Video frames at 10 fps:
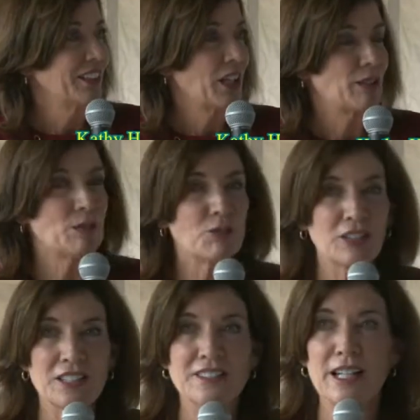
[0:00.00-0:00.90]
And people are
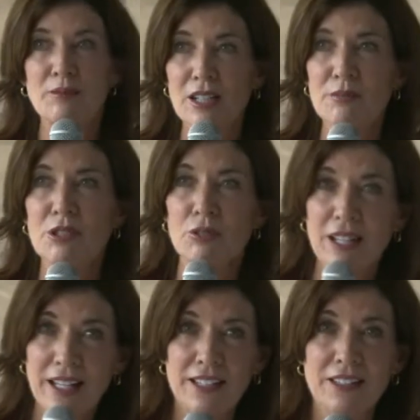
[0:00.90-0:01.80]
going to say, I'm going to be
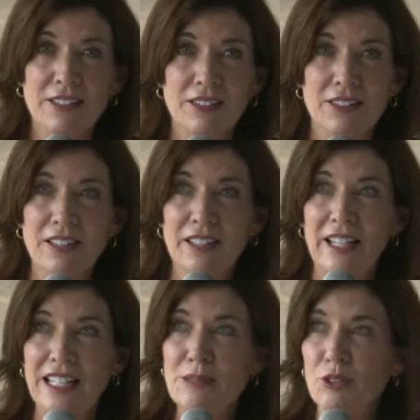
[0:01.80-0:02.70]
okay.
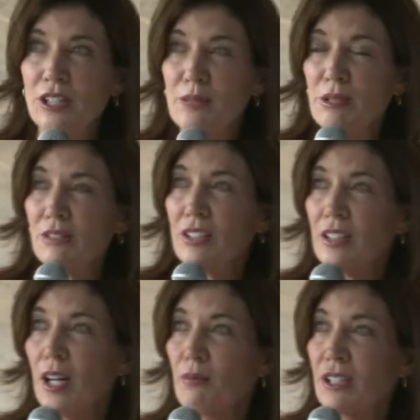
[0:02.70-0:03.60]
And people are going to be able to
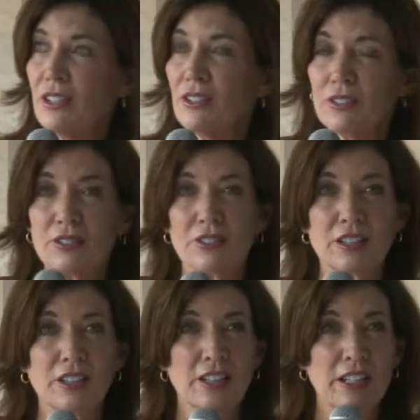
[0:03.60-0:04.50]
come here
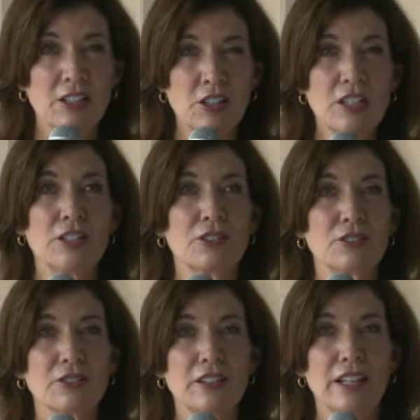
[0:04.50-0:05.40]
in a year
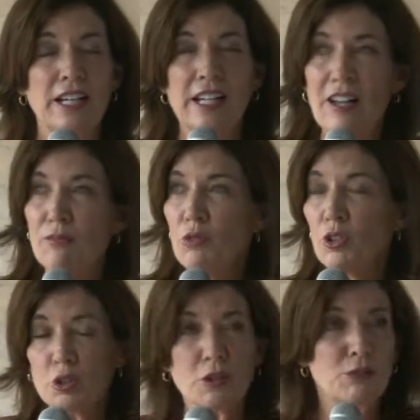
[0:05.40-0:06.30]
and have
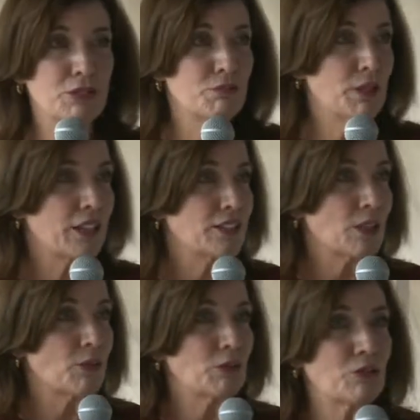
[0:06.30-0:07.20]
more treatment beds,
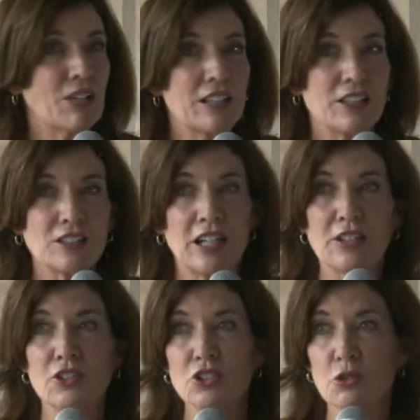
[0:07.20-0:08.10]
something we've had a
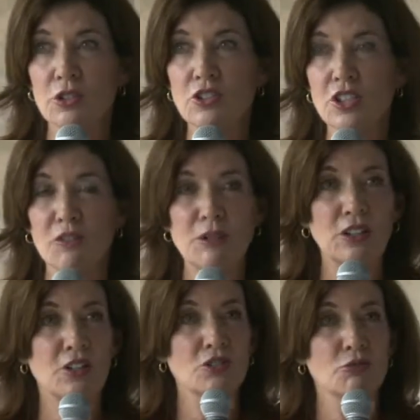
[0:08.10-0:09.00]
dire shortage of,
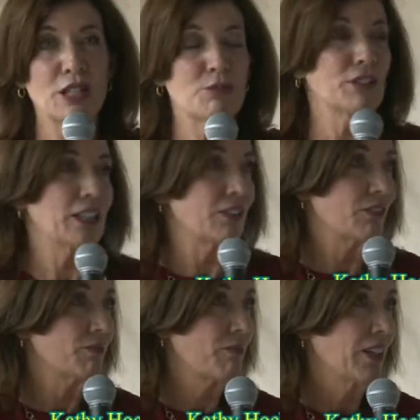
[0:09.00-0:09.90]
because we believe
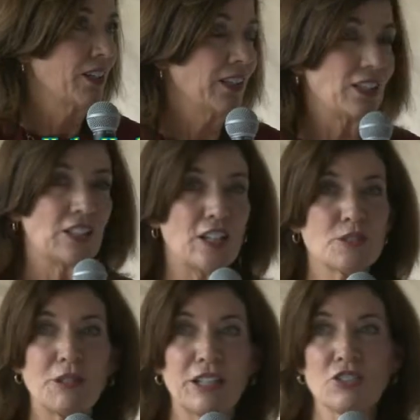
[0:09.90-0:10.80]
that yes,
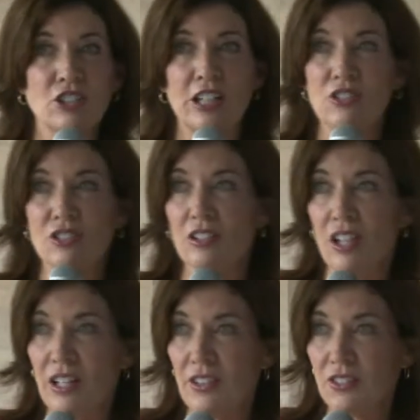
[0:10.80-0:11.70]
we can change the
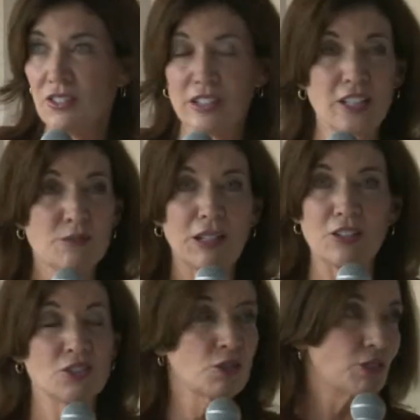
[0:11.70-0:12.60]
laws. Yes, we can
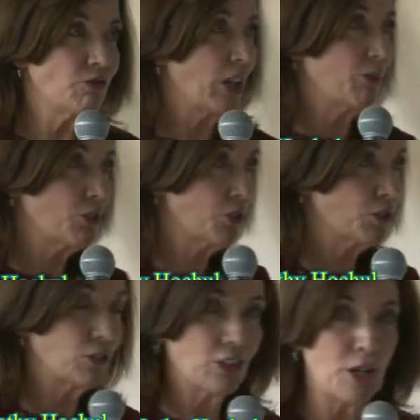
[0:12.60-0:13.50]
sue the
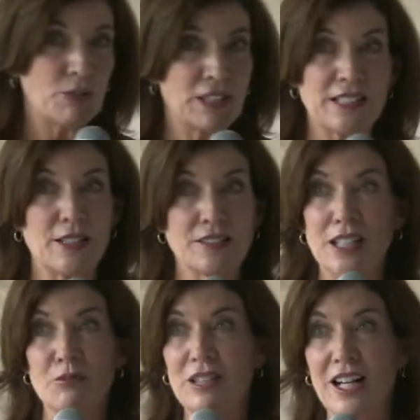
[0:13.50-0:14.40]
pharmaceutical companies, and
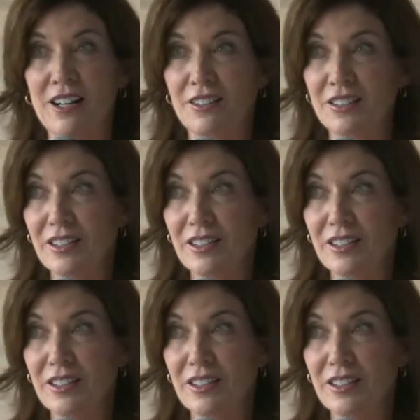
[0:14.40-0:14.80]
indeed we are.